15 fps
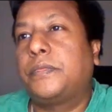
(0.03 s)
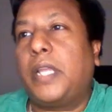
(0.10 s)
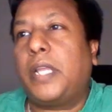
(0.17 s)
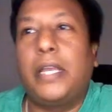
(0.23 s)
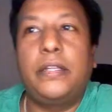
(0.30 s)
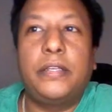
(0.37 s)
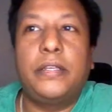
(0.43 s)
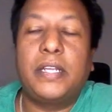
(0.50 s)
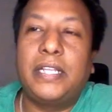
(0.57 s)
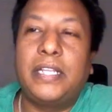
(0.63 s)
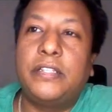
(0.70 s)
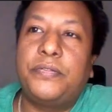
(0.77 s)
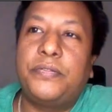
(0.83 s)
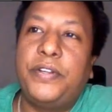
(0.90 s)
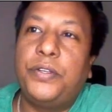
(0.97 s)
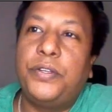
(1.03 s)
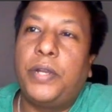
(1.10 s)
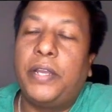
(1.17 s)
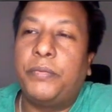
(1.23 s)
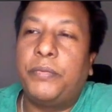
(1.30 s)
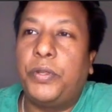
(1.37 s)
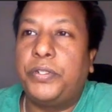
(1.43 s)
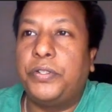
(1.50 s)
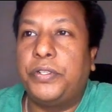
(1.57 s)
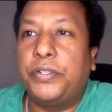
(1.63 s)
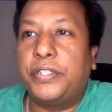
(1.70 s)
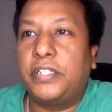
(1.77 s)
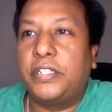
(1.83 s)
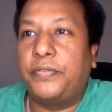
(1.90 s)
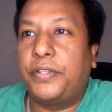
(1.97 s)
Hi there, in this video I am going to
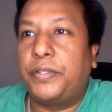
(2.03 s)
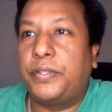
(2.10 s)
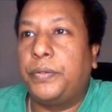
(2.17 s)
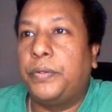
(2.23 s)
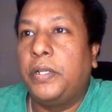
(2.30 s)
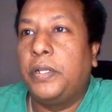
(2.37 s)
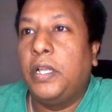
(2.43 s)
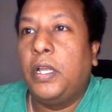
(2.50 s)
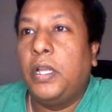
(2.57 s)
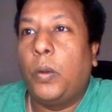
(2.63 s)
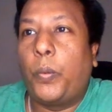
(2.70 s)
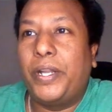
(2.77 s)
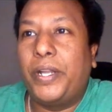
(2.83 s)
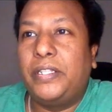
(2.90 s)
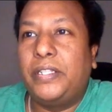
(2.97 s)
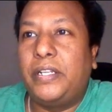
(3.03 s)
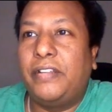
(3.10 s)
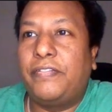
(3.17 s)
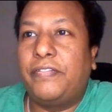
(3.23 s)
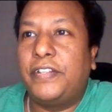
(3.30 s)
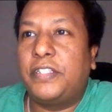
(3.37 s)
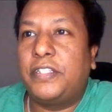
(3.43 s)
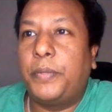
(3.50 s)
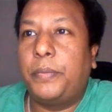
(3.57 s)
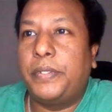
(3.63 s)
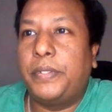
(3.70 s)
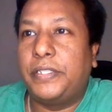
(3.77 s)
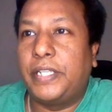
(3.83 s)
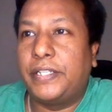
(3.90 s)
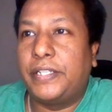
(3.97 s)
discuss with you what is the difference
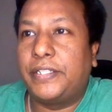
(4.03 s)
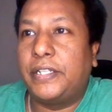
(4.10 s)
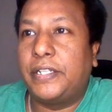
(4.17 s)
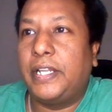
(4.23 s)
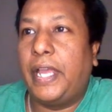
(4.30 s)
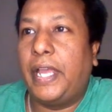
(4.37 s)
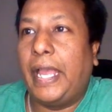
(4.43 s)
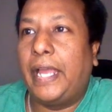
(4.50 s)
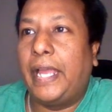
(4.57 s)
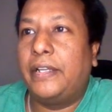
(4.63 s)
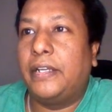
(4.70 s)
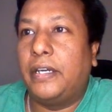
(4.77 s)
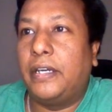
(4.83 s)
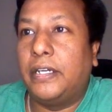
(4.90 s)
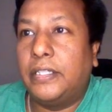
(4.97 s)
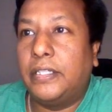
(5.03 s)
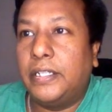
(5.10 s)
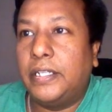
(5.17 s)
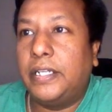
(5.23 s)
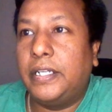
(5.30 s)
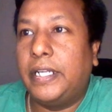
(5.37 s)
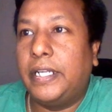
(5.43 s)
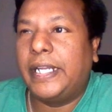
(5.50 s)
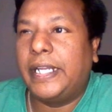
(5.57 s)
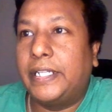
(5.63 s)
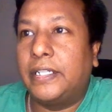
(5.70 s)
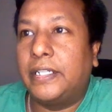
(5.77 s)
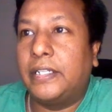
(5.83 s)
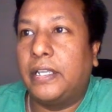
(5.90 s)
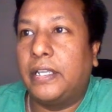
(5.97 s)
between JSON and other
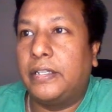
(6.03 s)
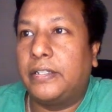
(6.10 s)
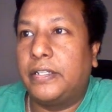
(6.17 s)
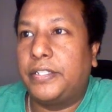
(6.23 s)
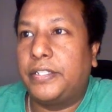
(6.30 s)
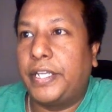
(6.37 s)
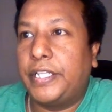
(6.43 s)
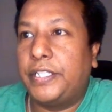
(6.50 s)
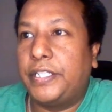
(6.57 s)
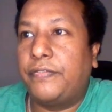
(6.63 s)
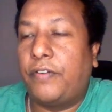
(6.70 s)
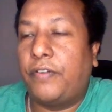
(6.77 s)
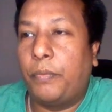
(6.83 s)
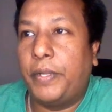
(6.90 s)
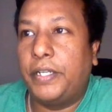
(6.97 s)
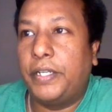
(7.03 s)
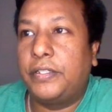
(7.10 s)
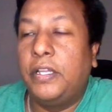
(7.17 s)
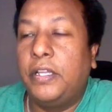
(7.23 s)
data interchange formats.